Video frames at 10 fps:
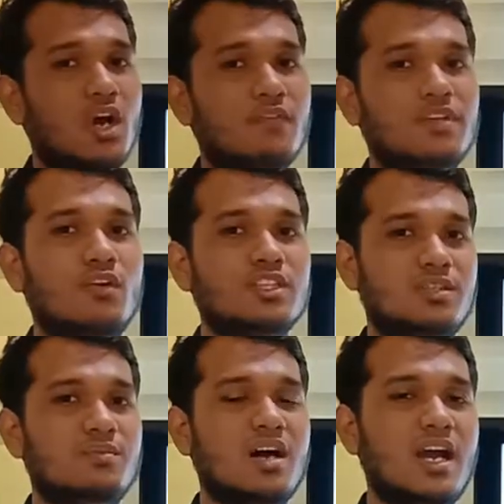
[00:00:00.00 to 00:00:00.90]
of
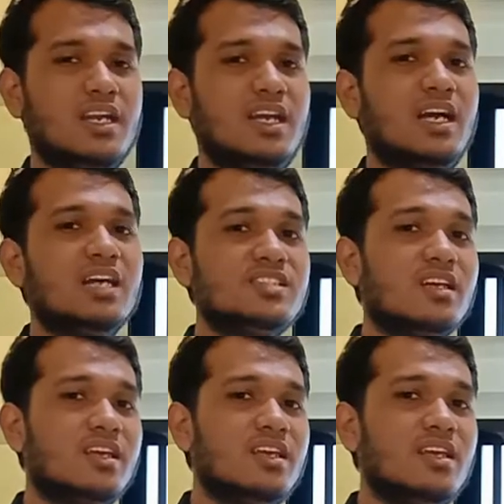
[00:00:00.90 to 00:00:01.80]
Hiroshima and
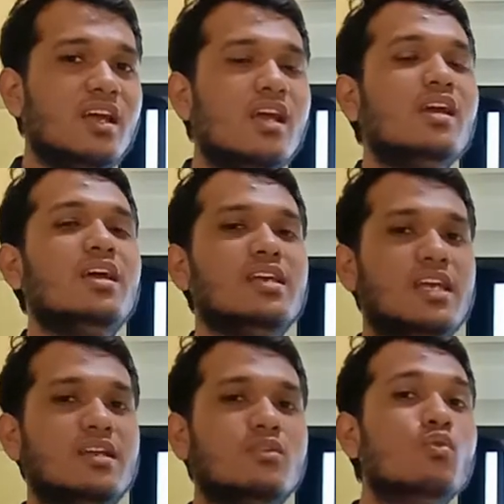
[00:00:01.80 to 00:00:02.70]
Nagasaki
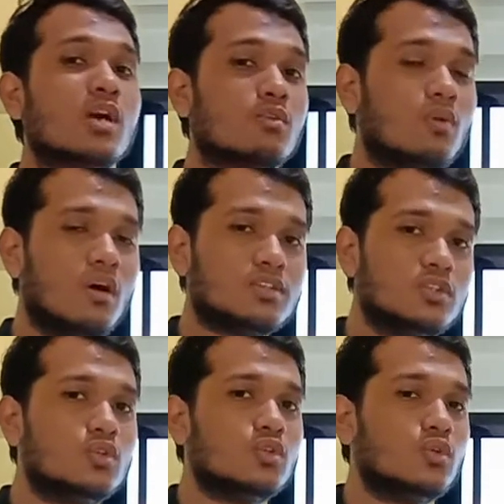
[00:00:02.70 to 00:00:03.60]
in World War
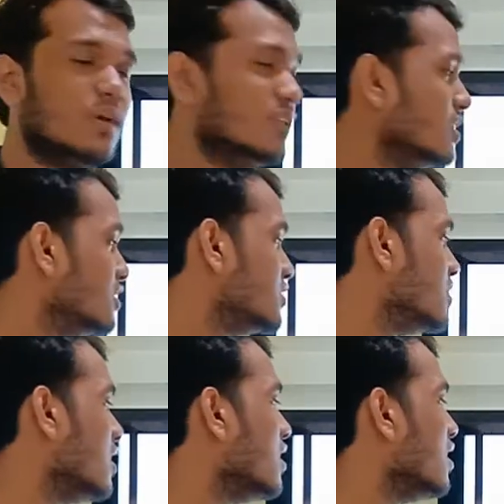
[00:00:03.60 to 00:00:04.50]
II, which is
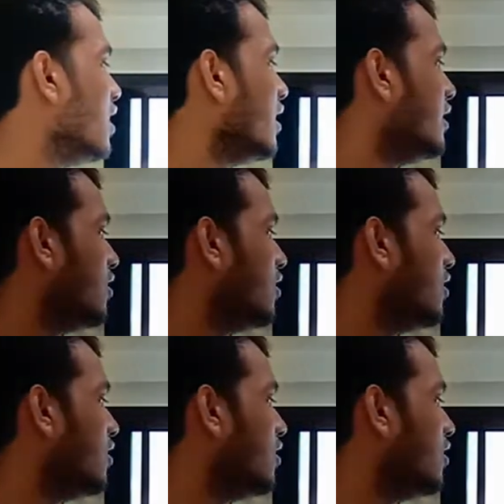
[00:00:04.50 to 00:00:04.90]
in